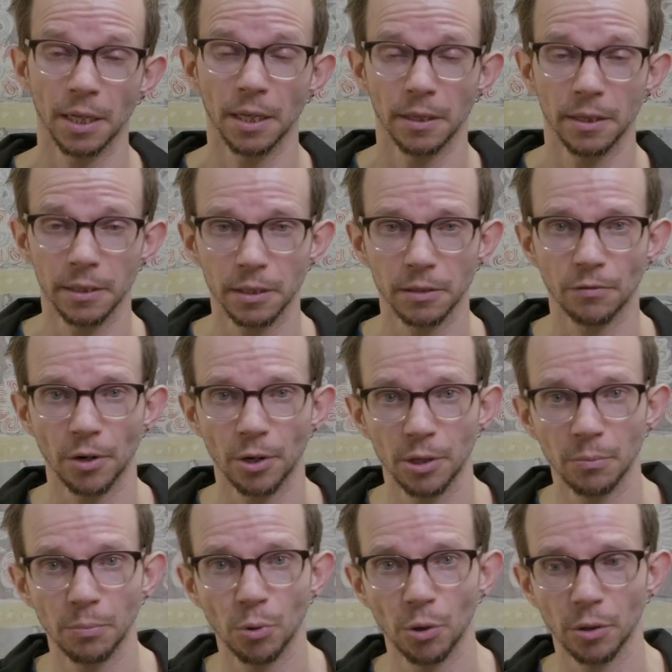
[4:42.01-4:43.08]
this is very
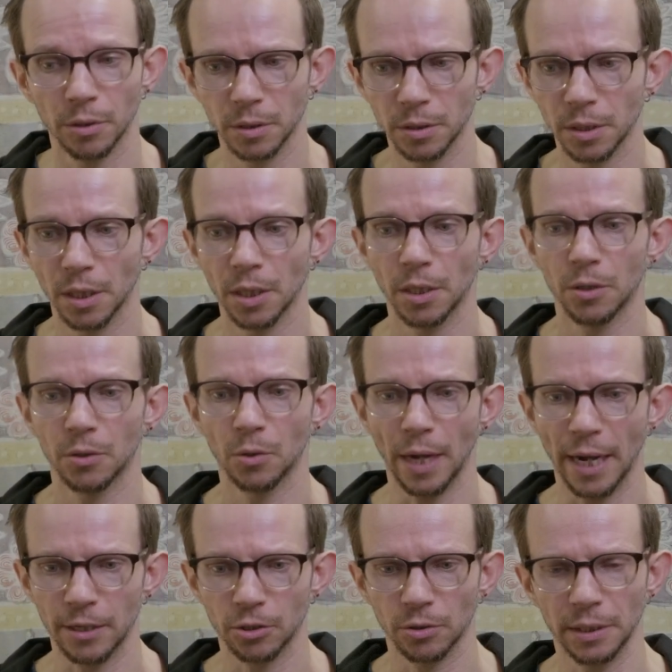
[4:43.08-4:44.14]
important to
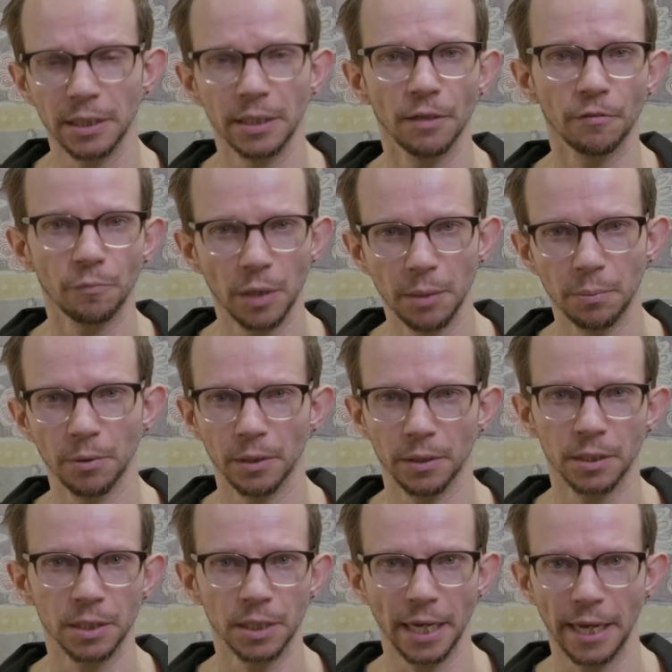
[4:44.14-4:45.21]
actually give people a
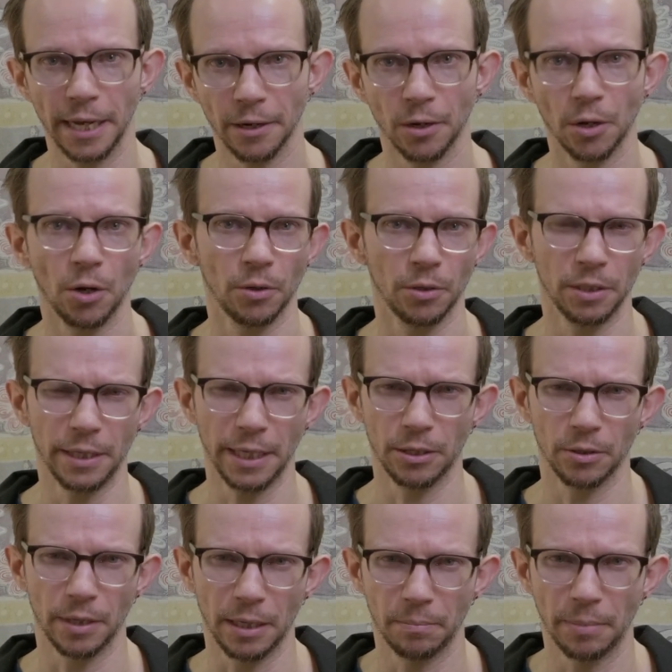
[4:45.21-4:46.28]
say on a
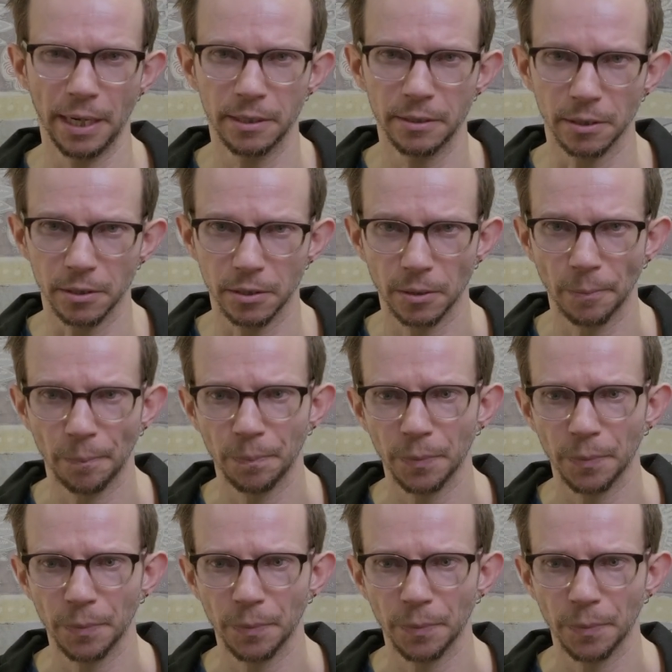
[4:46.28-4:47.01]
day-to-day basis.